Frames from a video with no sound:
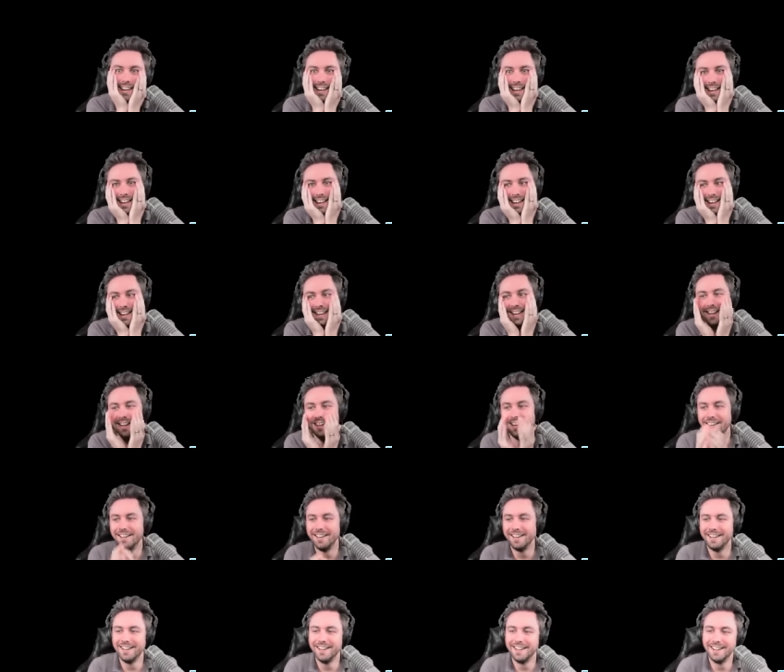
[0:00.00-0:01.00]
will get to know
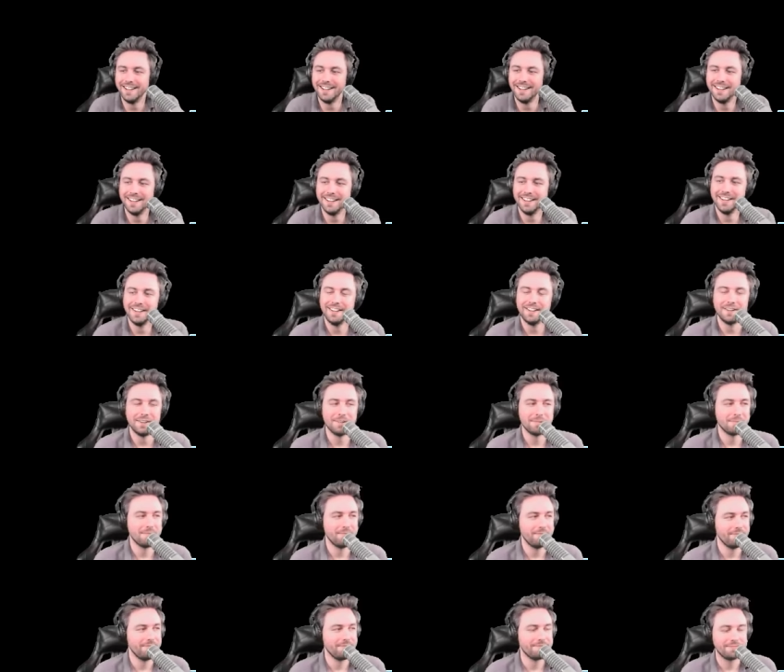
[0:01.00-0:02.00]
that you're opening
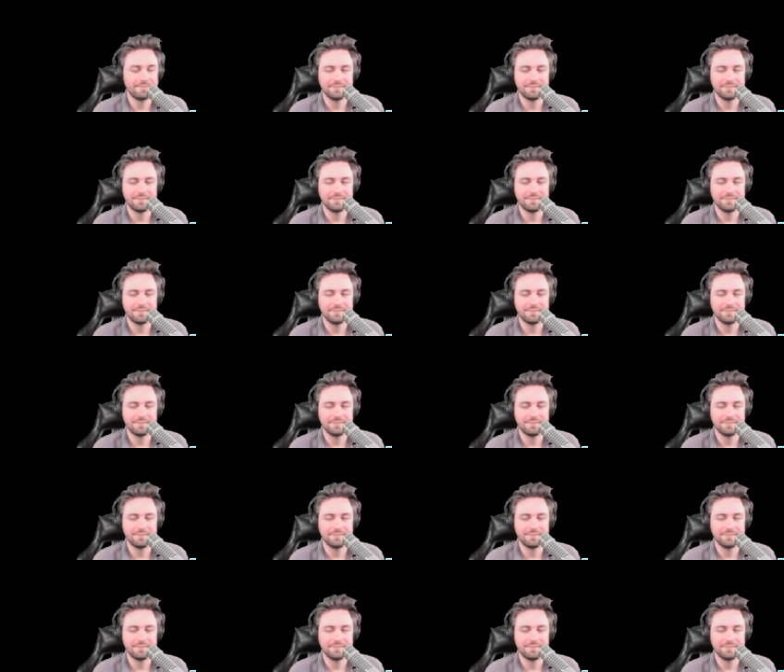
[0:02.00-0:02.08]
something else